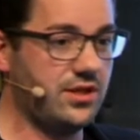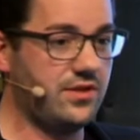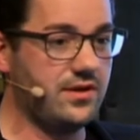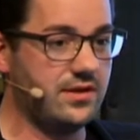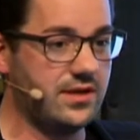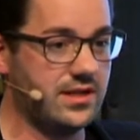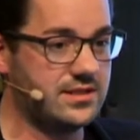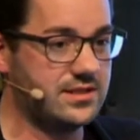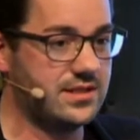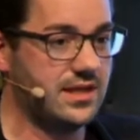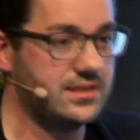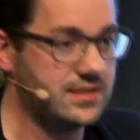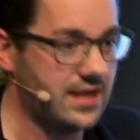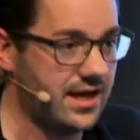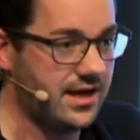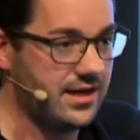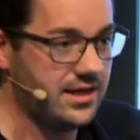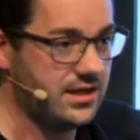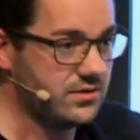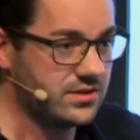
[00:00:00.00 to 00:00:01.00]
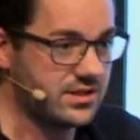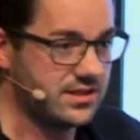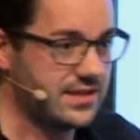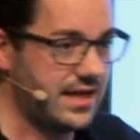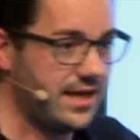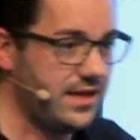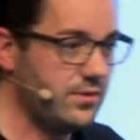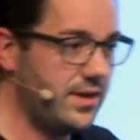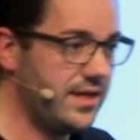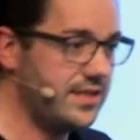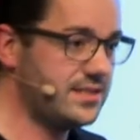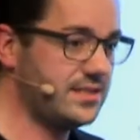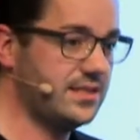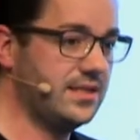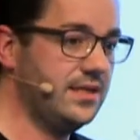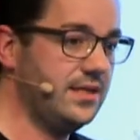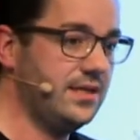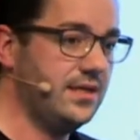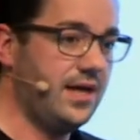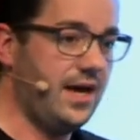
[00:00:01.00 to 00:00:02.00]
I think that's entirely useless anyways.
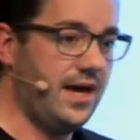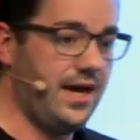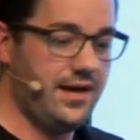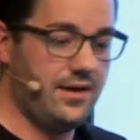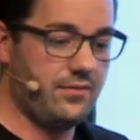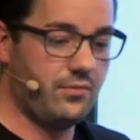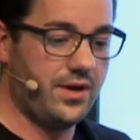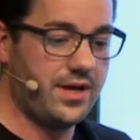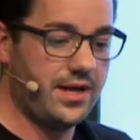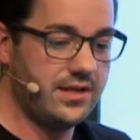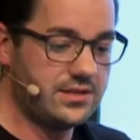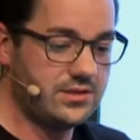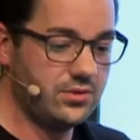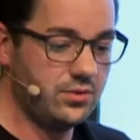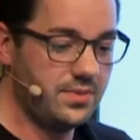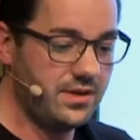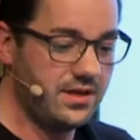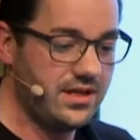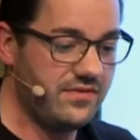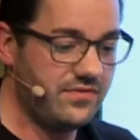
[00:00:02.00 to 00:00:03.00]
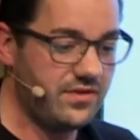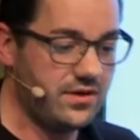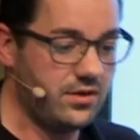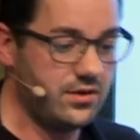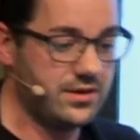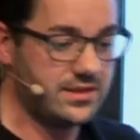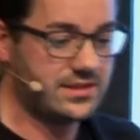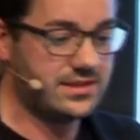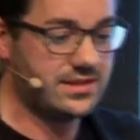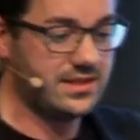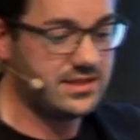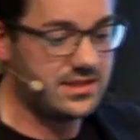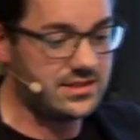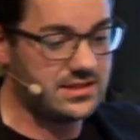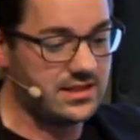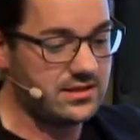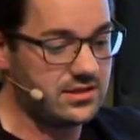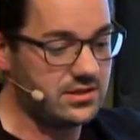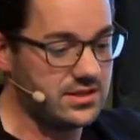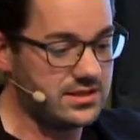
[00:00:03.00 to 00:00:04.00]
What I do believe, though, is this is
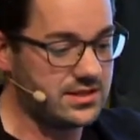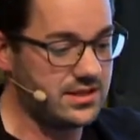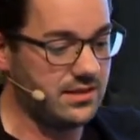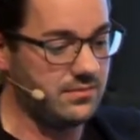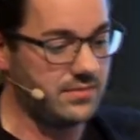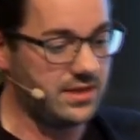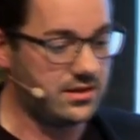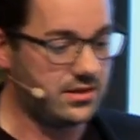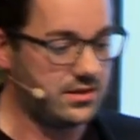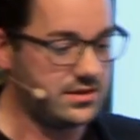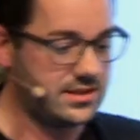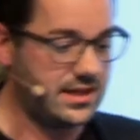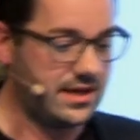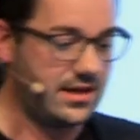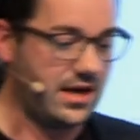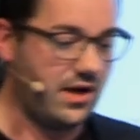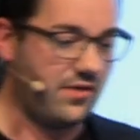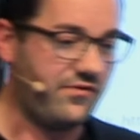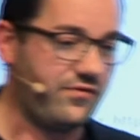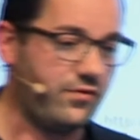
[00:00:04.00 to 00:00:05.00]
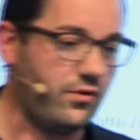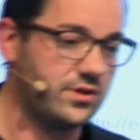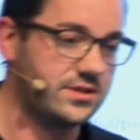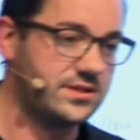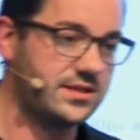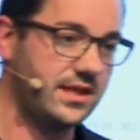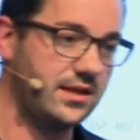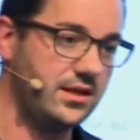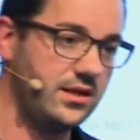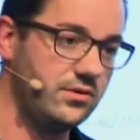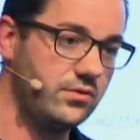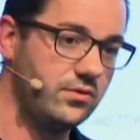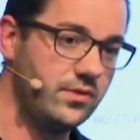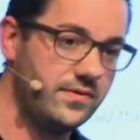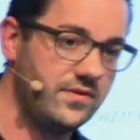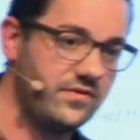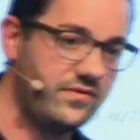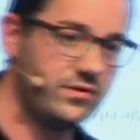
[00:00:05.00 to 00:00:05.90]
interesting because they're now forcing you in the